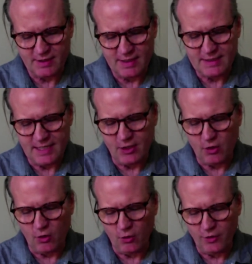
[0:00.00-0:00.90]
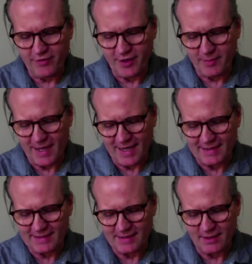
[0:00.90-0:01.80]
take hold of their
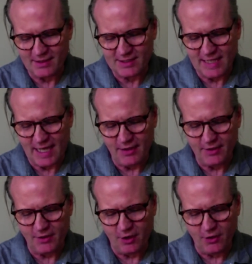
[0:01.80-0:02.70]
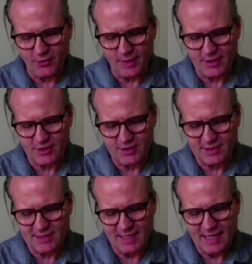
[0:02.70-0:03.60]
minds that are scattered in all
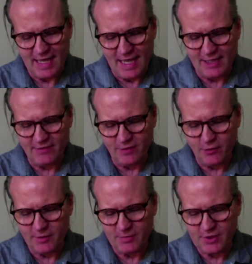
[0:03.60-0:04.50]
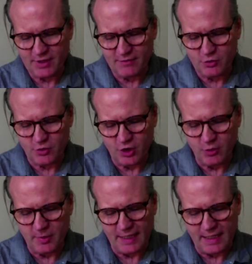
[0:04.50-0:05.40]
directions, and devote themselves to
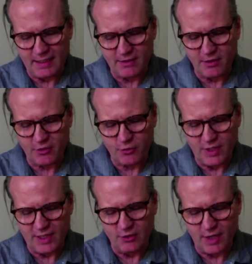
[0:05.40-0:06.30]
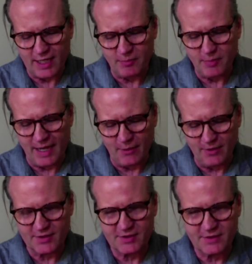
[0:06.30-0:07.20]
accumulating the three great
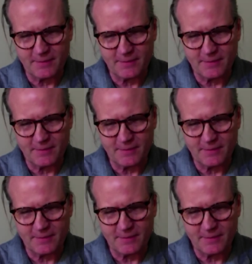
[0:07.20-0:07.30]
powers."